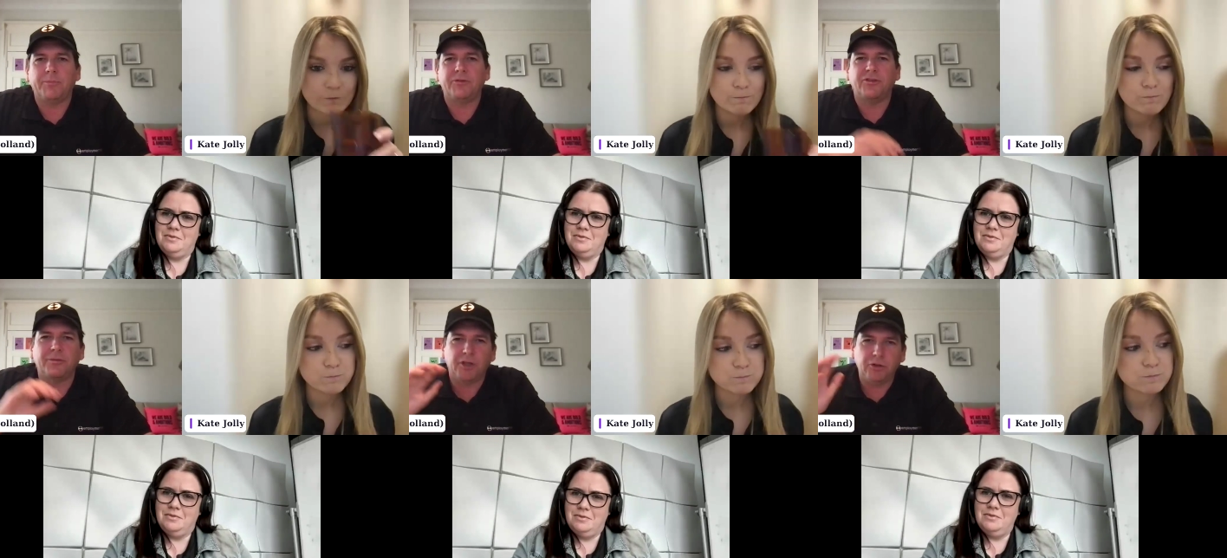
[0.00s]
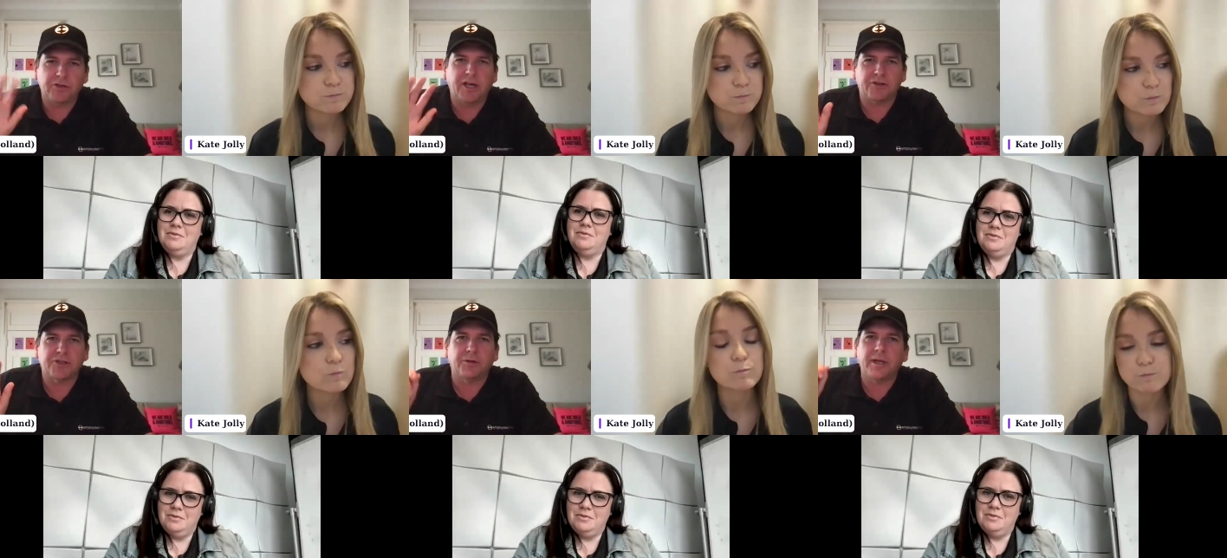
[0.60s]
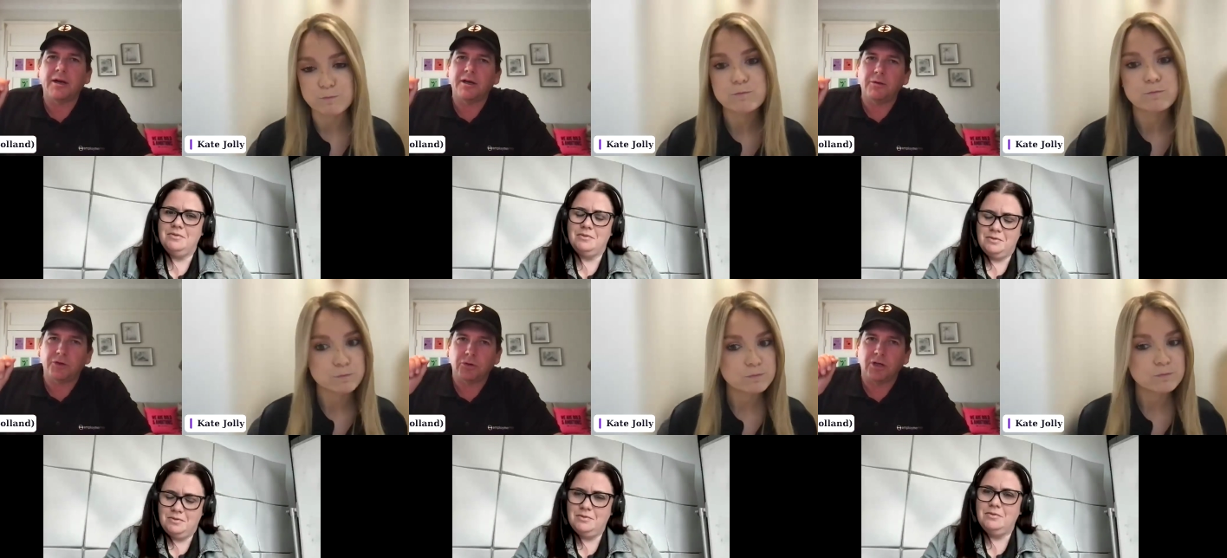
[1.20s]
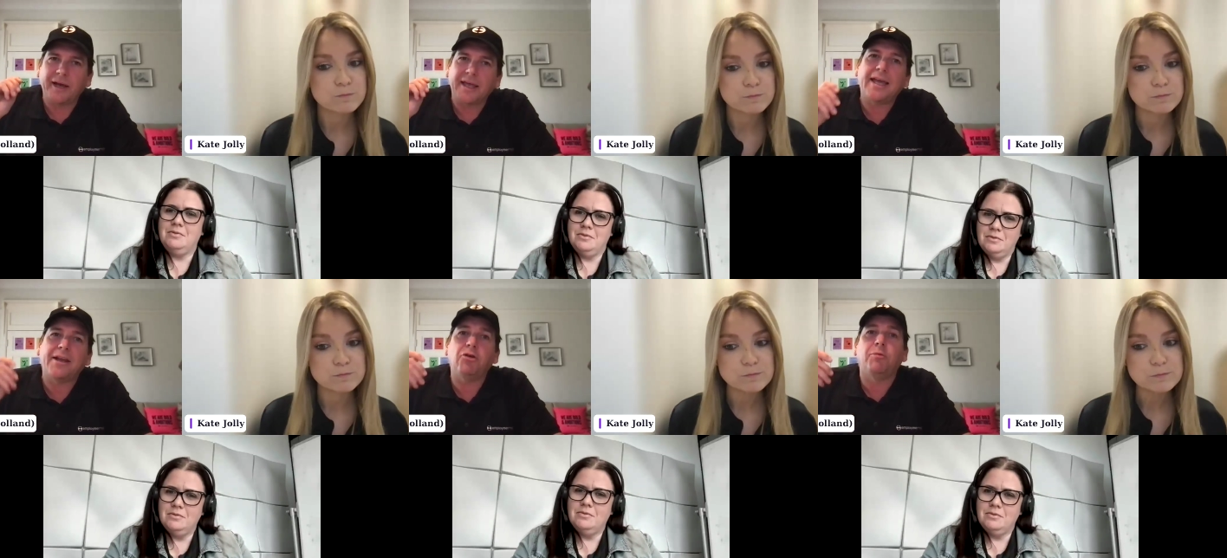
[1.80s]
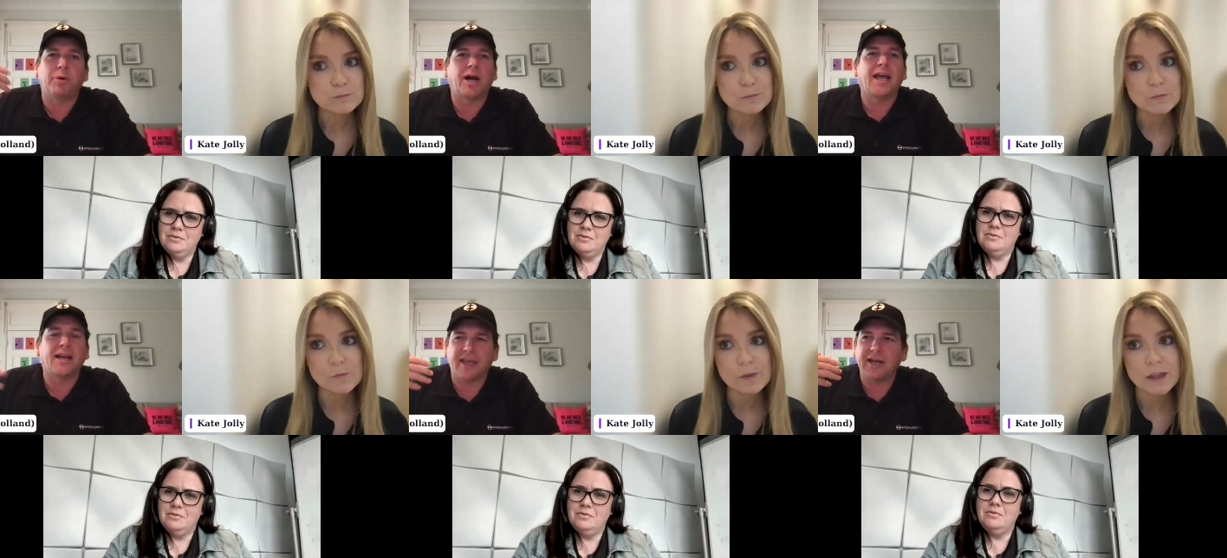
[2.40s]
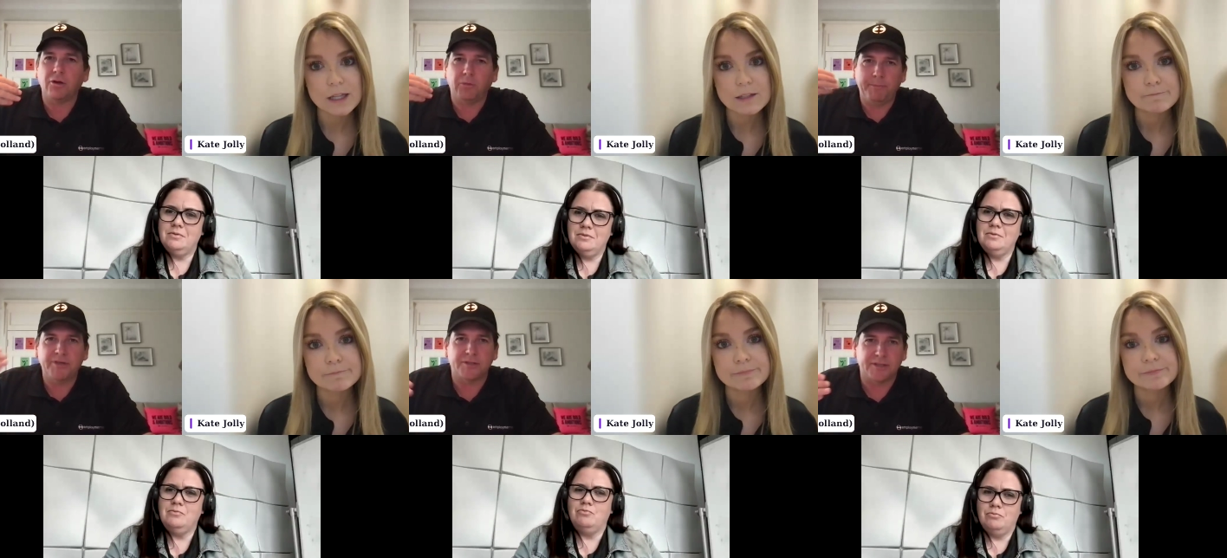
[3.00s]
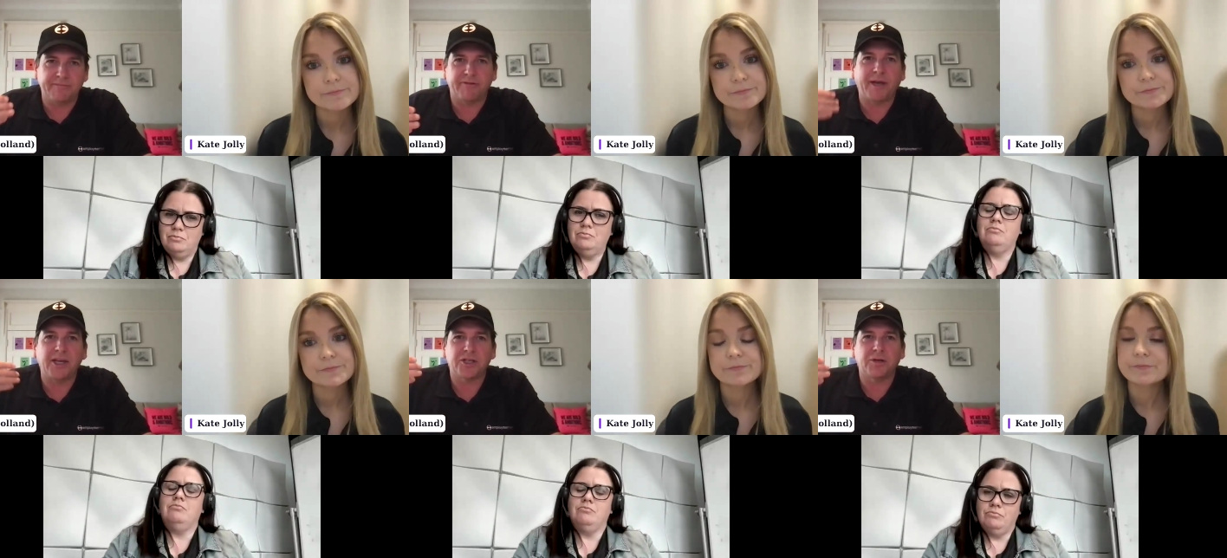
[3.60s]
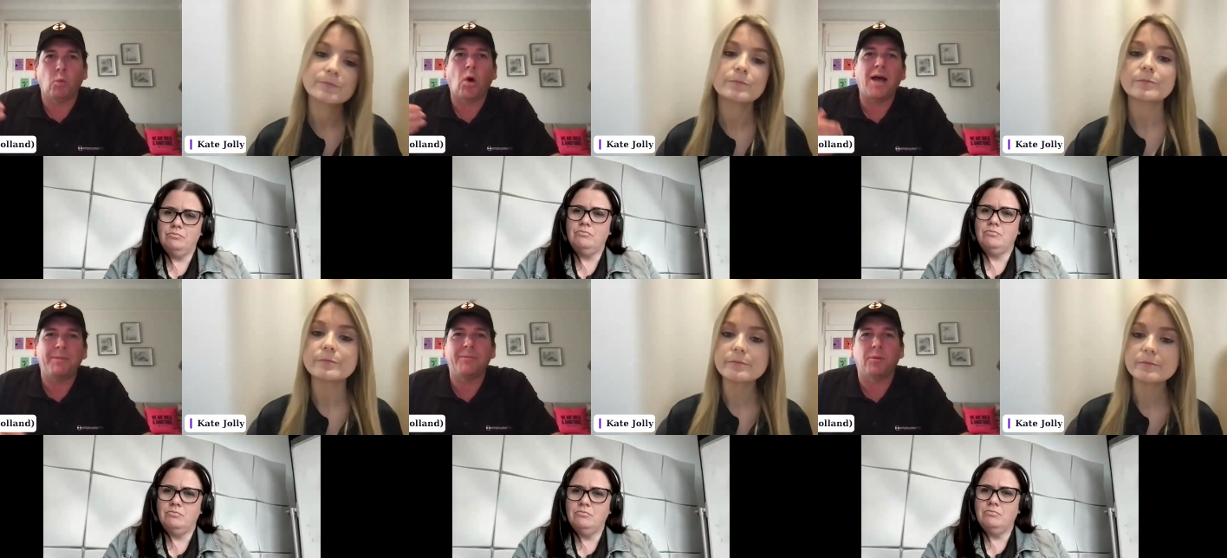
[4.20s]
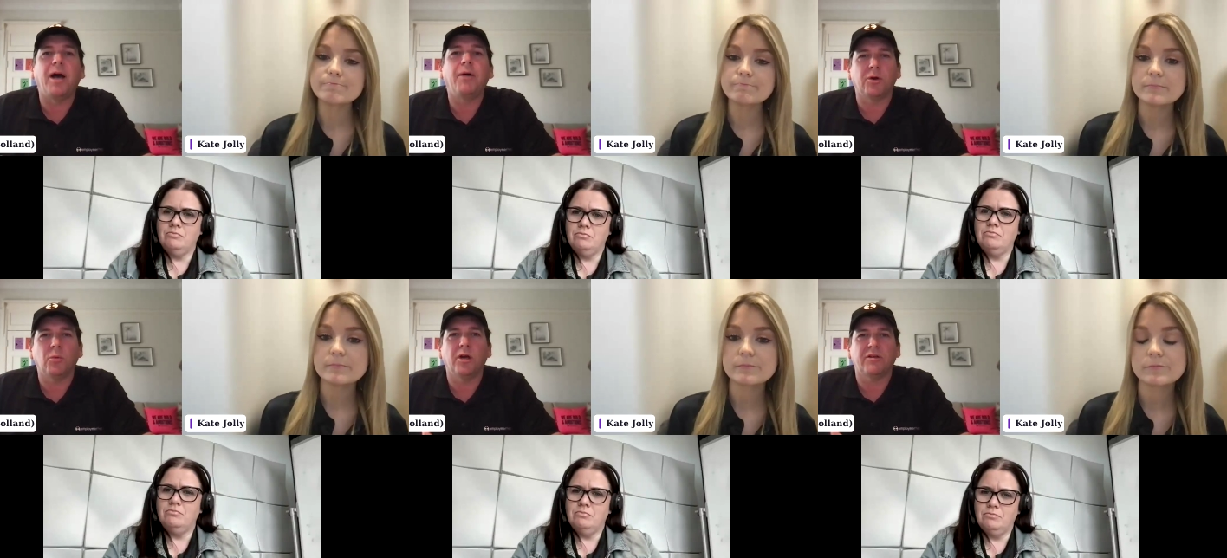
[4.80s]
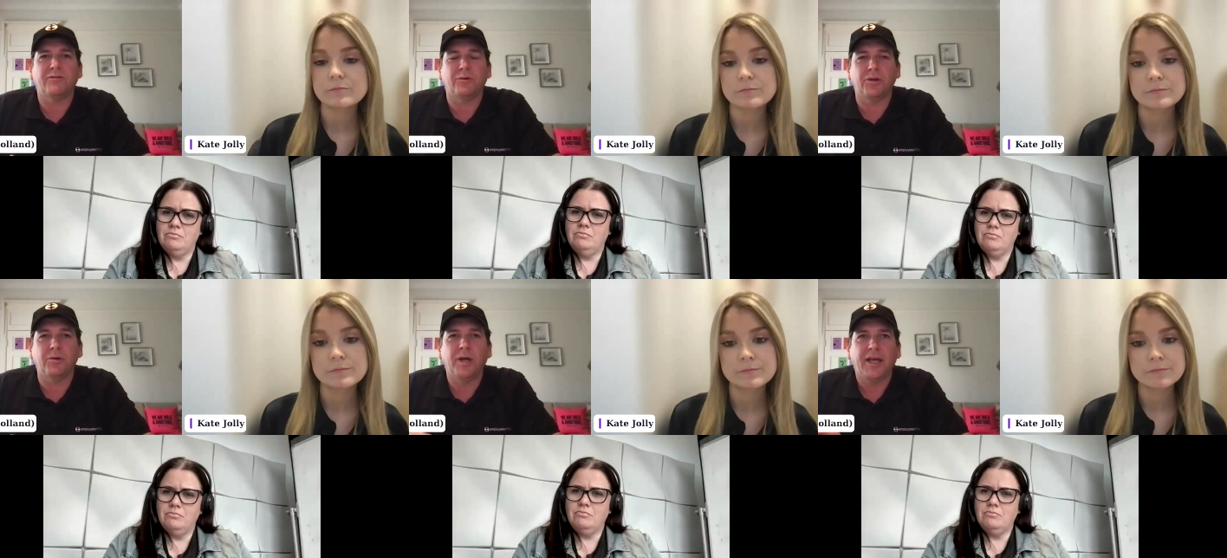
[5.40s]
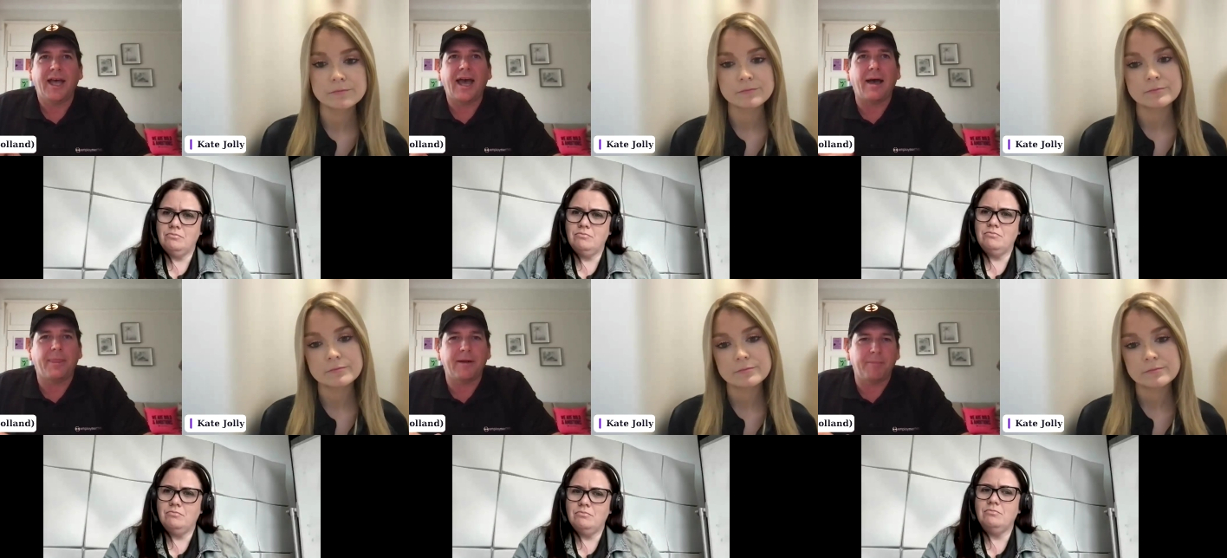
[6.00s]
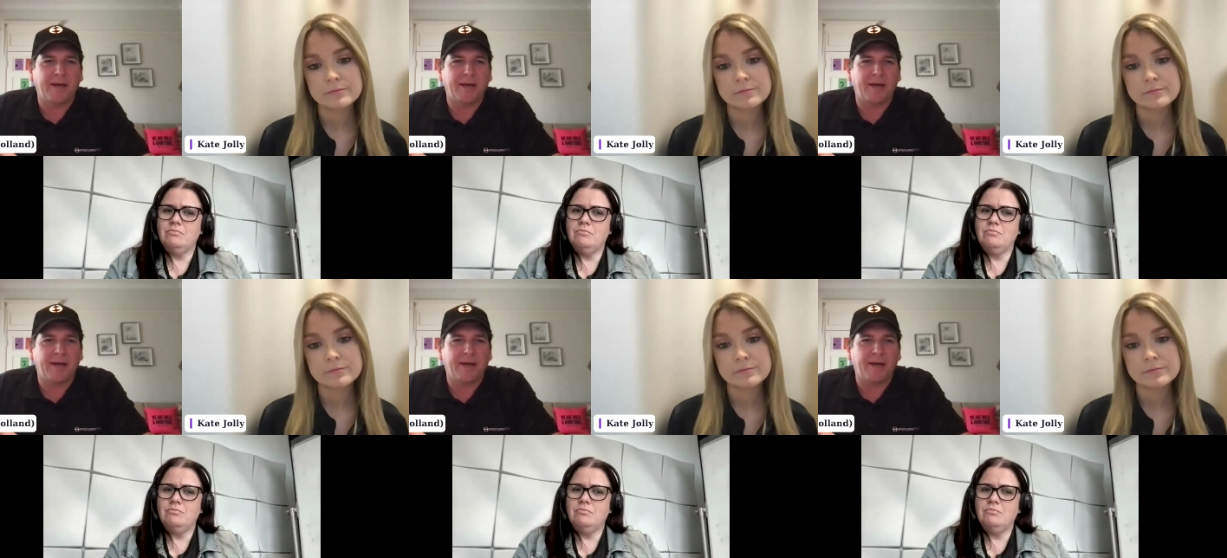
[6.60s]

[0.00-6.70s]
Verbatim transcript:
Speaker 1: proposition, but you touched on there, and you were talking about getting your brand, getting your business information, and why people might want to work for you out there.